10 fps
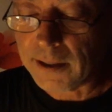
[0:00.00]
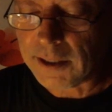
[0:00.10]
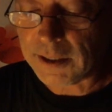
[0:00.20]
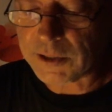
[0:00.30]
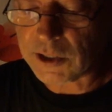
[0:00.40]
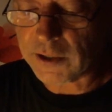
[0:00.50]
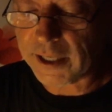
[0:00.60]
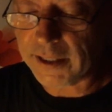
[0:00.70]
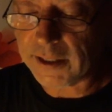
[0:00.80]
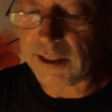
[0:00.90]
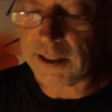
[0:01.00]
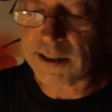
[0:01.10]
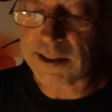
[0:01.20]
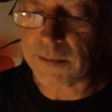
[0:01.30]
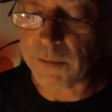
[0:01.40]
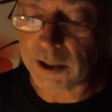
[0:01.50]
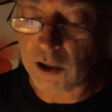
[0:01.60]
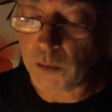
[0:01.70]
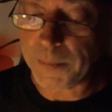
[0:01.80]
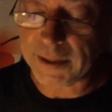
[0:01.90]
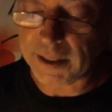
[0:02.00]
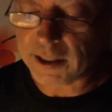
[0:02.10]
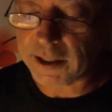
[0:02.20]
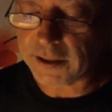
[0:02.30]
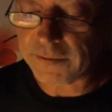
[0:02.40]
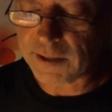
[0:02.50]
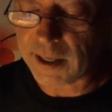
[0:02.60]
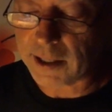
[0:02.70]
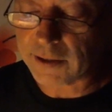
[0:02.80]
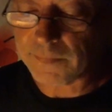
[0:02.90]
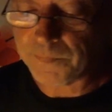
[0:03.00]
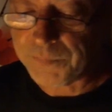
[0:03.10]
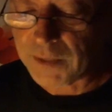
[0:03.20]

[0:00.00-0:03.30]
It was located in a somewhat open area of town,